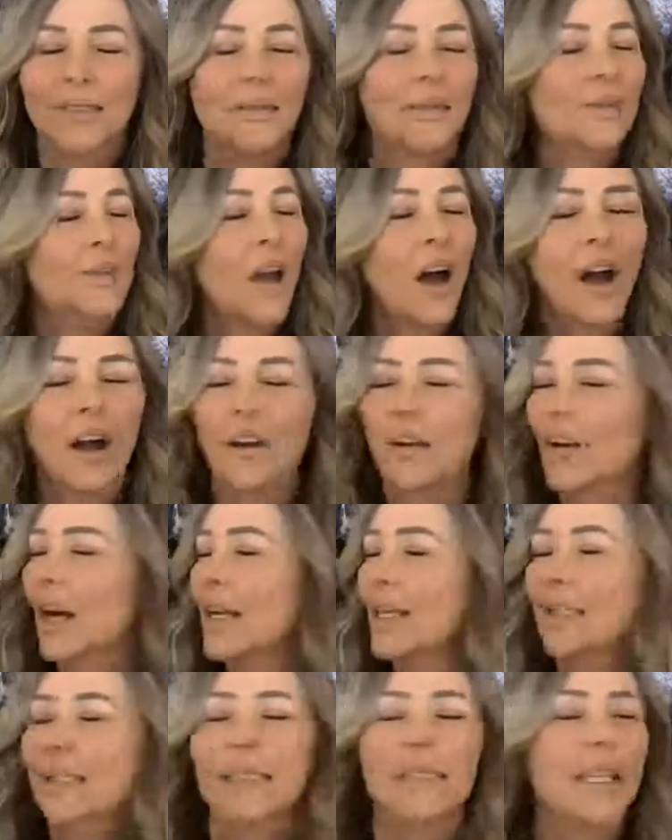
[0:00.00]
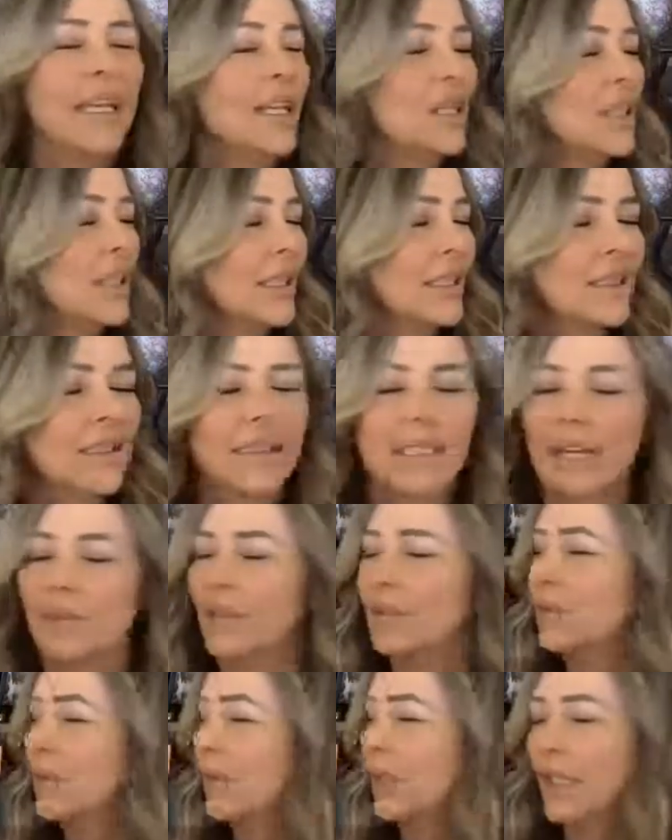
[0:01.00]
all across the nation,
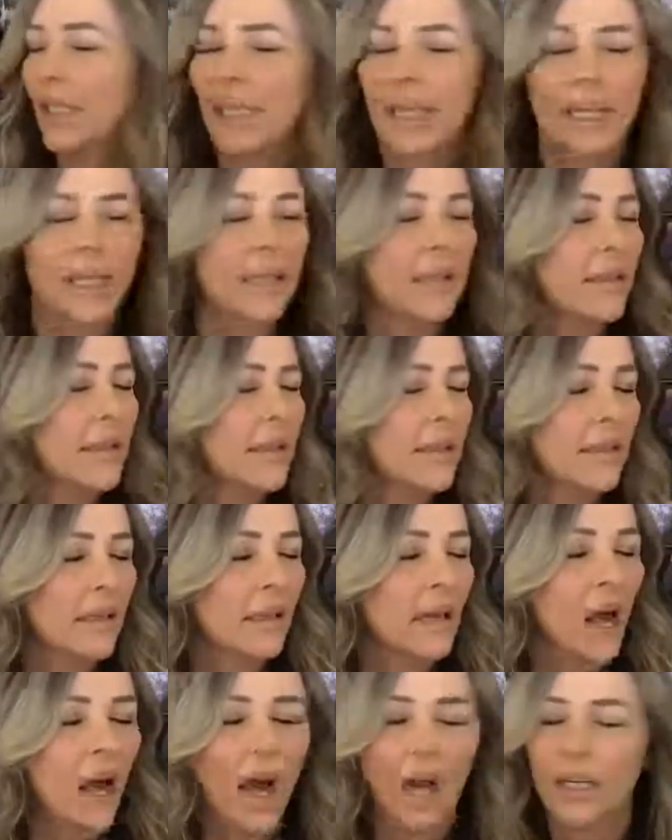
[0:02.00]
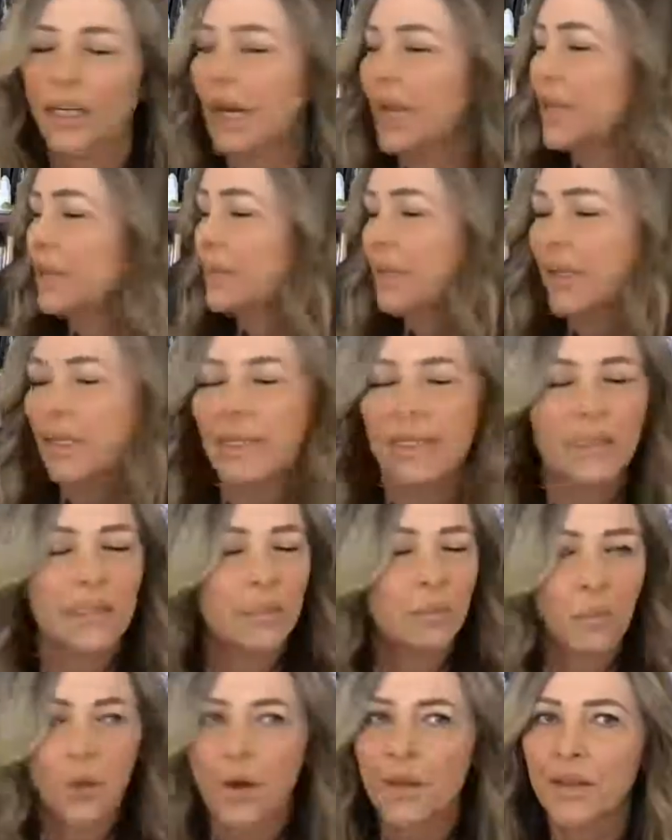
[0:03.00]
7 million kids on
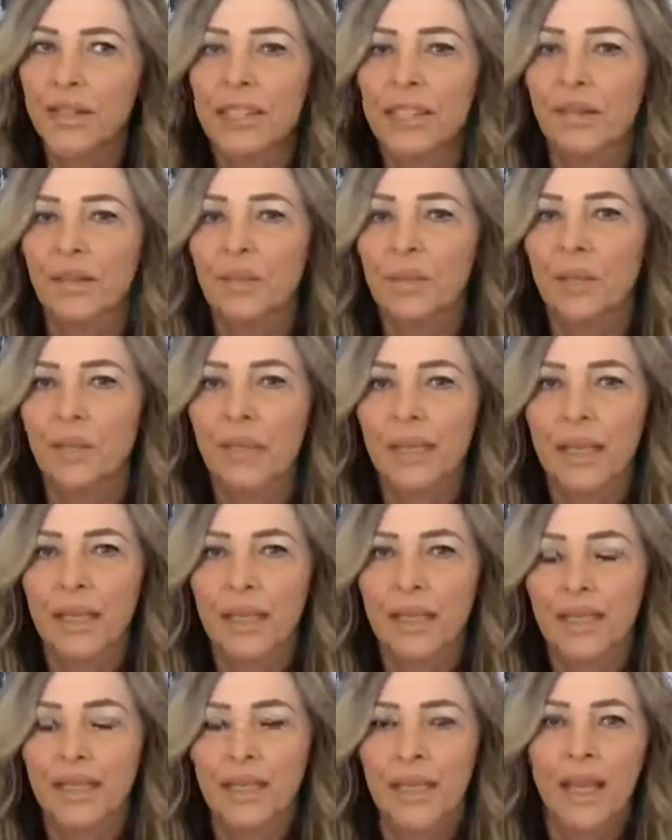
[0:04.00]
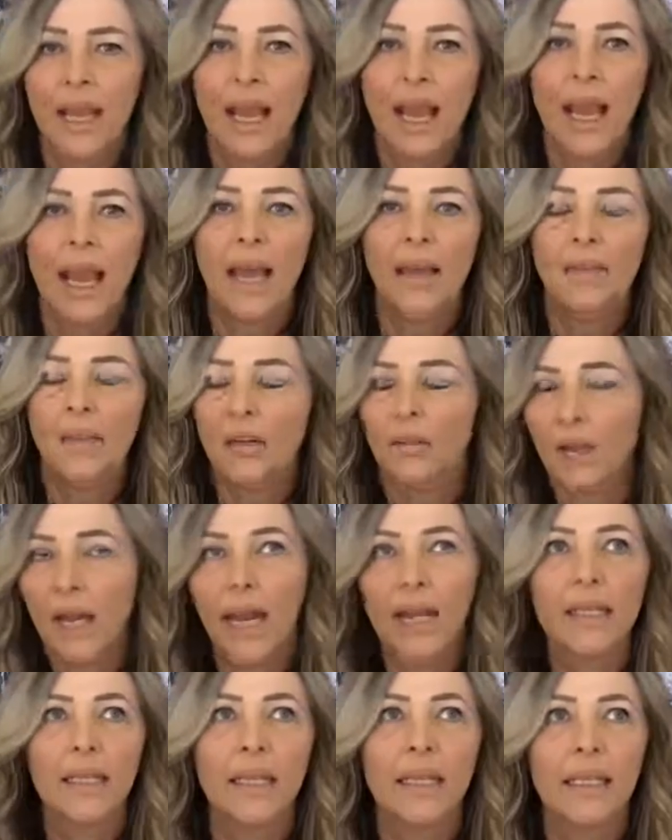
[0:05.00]
IEPs, more than 7 million kids, and they're
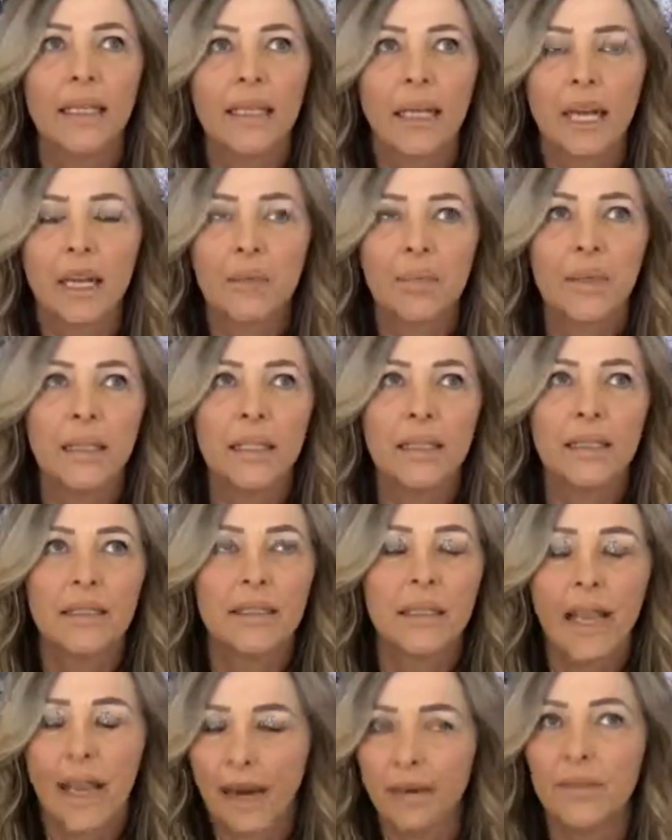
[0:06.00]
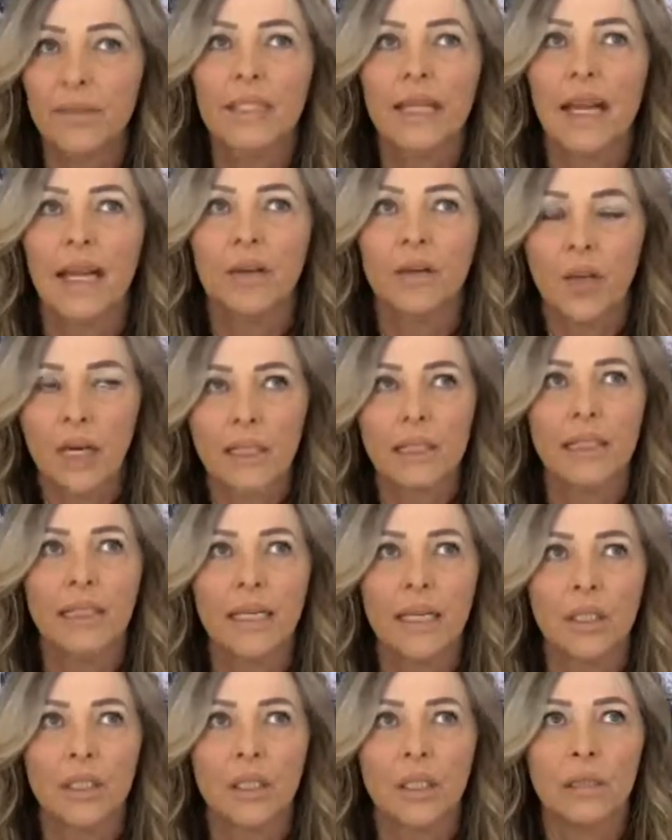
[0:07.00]
violating IEPs every day across the
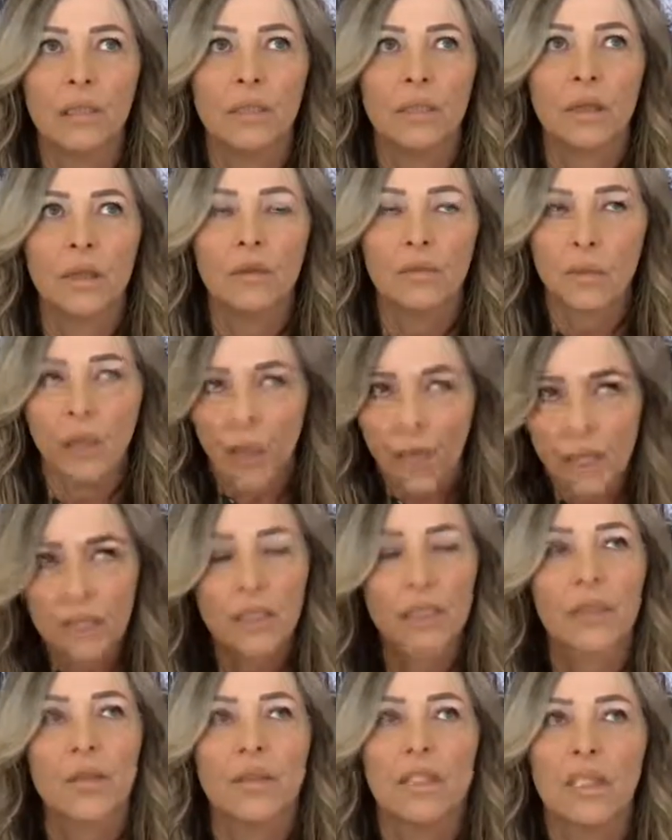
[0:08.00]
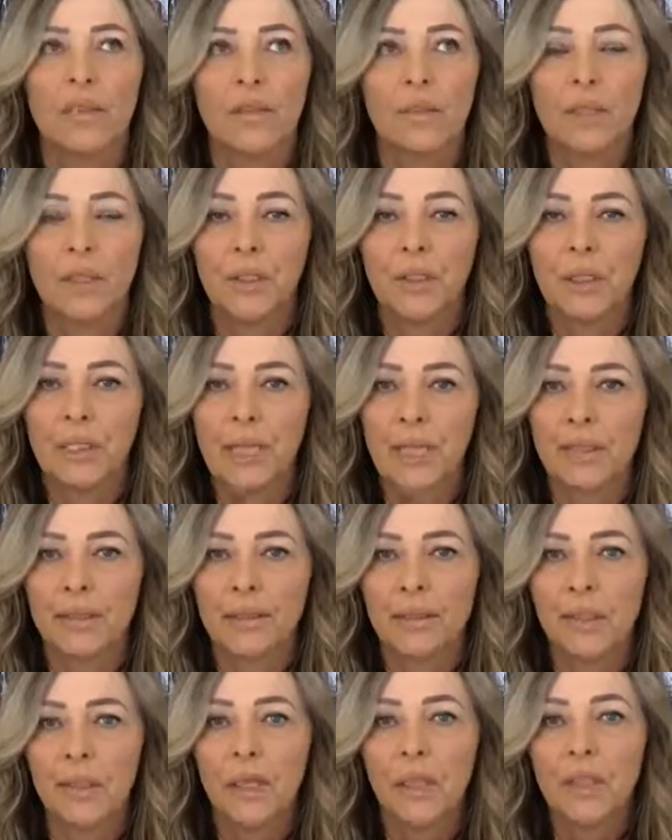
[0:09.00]
nation for lots of those 7 million
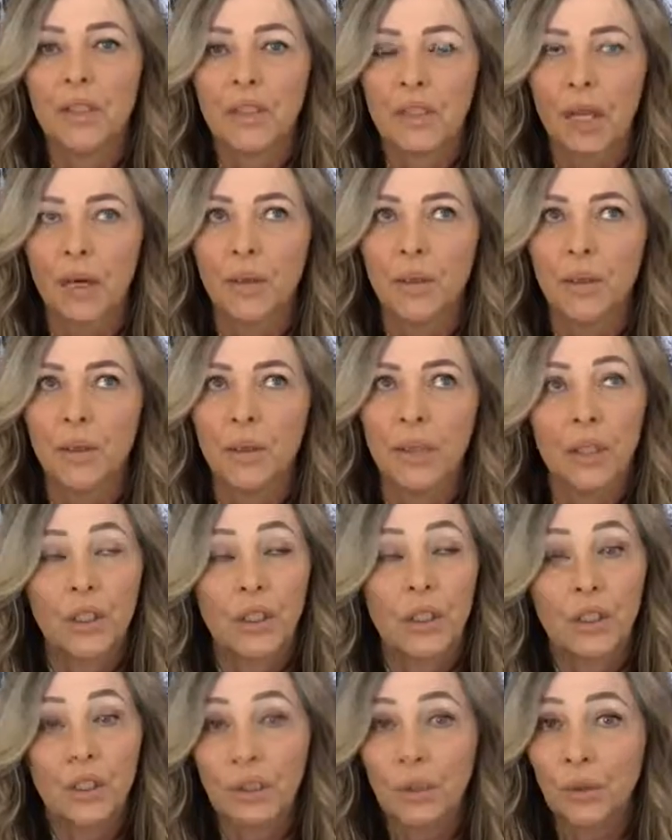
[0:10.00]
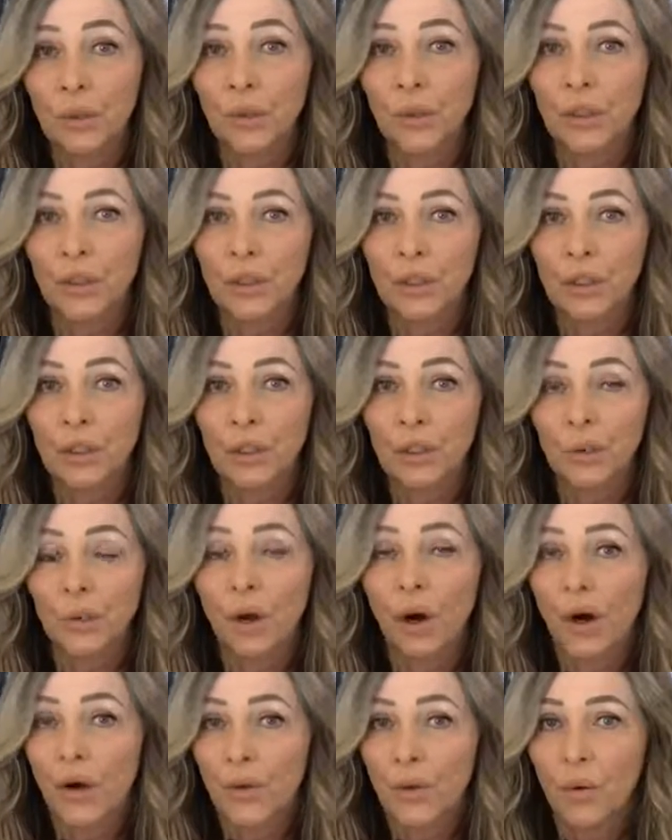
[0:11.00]
kids. So you
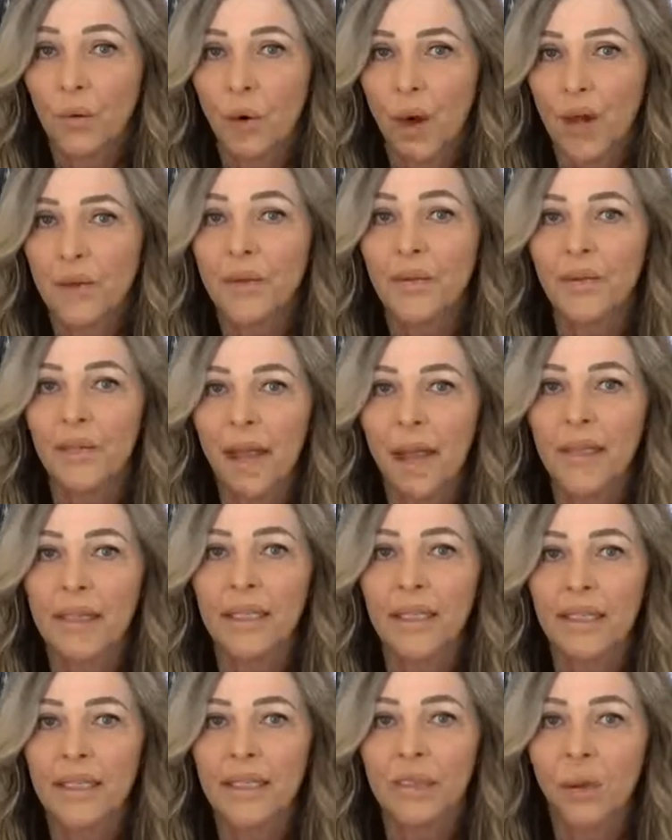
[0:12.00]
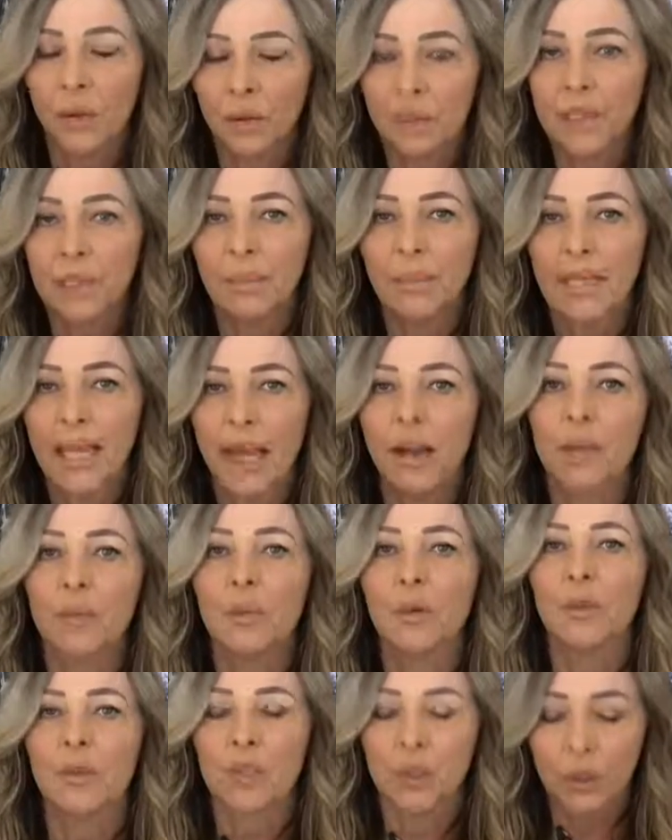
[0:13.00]
are the one that is holding them
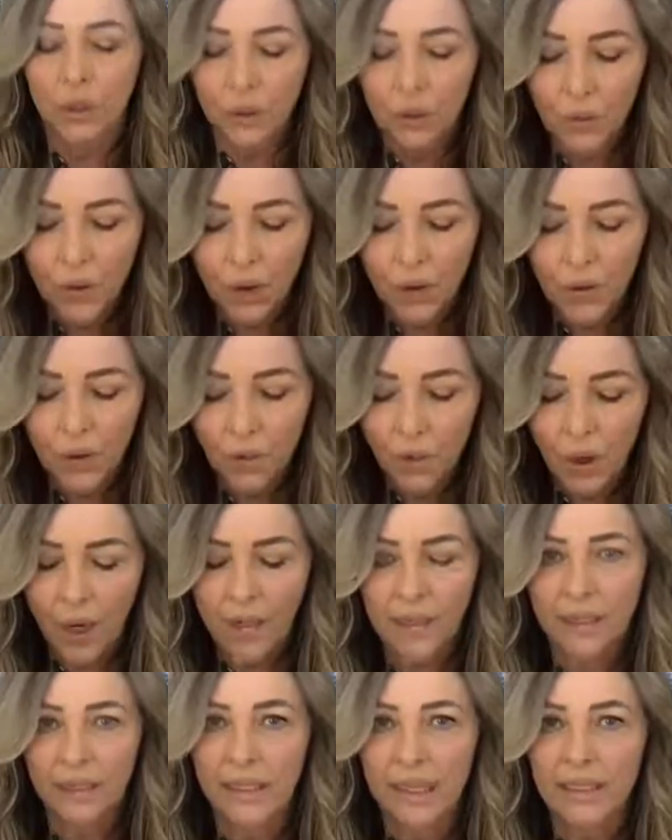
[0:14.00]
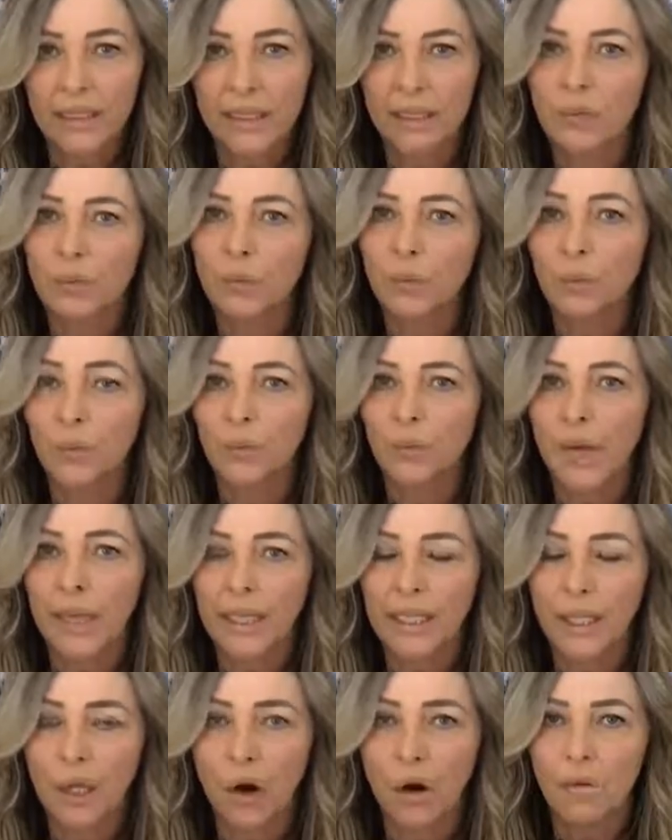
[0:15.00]
accountable. You are the one that's
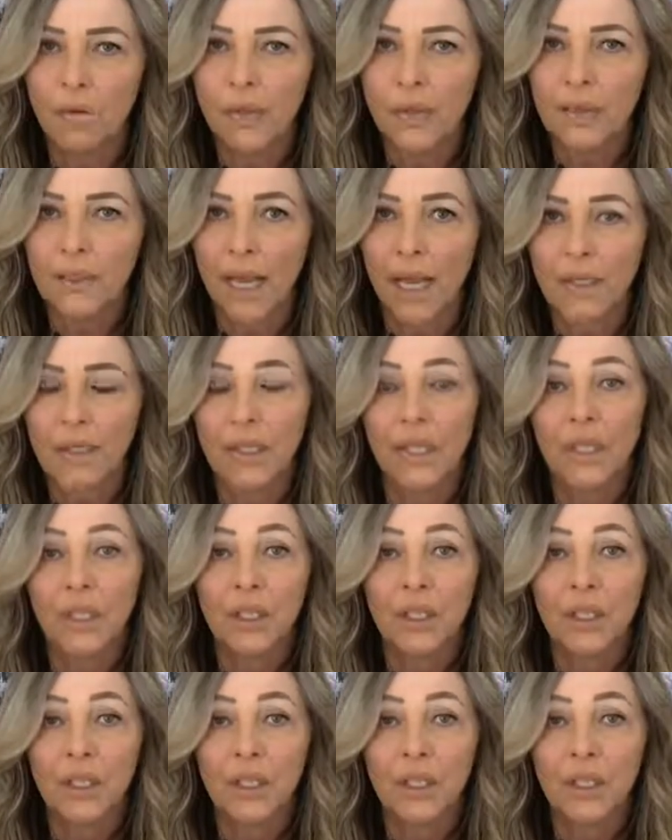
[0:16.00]
providing oversight.